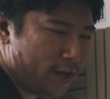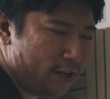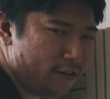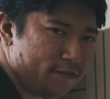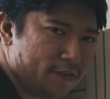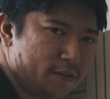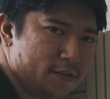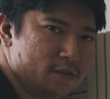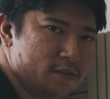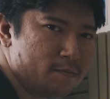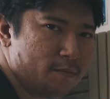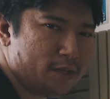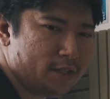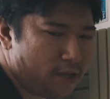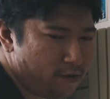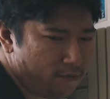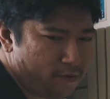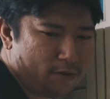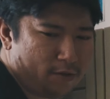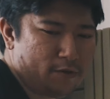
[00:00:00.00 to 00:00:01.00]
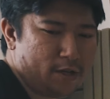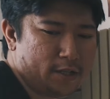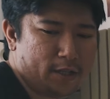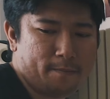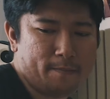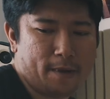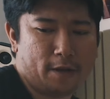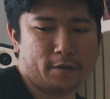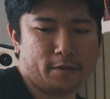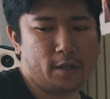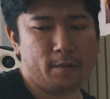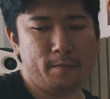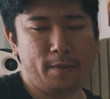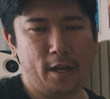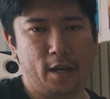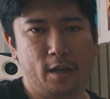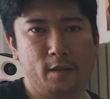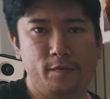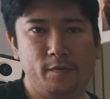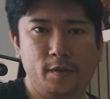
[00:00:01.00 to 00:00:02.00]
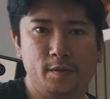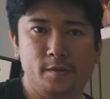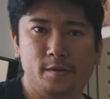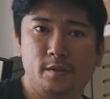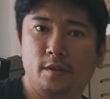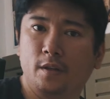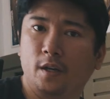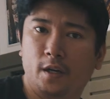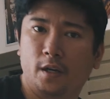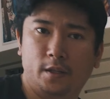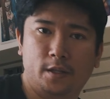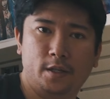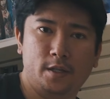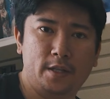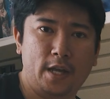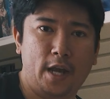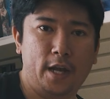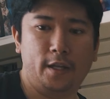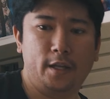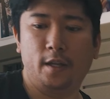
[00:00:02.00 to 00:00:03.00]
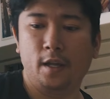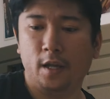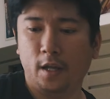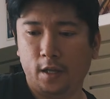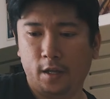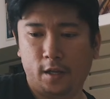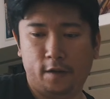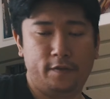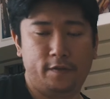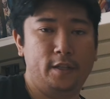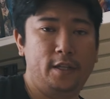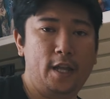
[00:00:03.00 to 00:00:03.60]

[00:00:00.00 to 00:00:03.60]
headphones, but I've already mounted my headphones to the underside of the